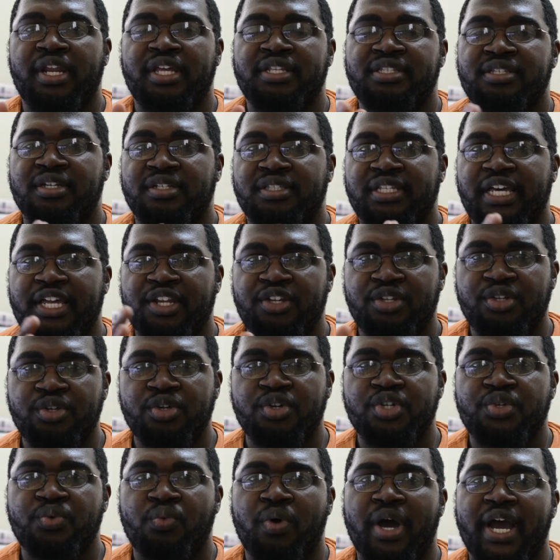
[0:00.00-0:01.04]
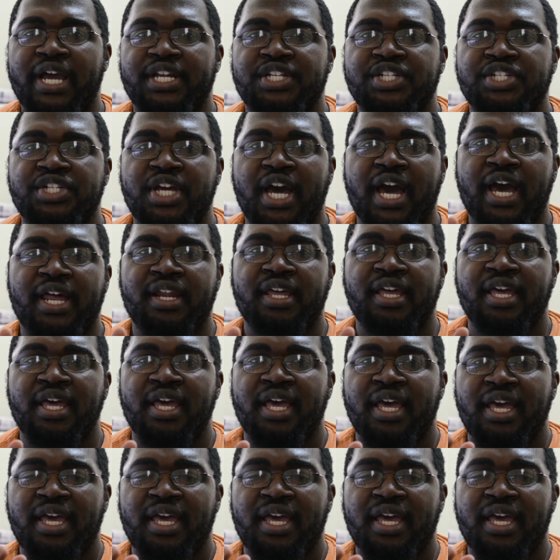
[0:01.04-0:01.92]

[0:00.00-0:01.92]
and it took that huge wide shot.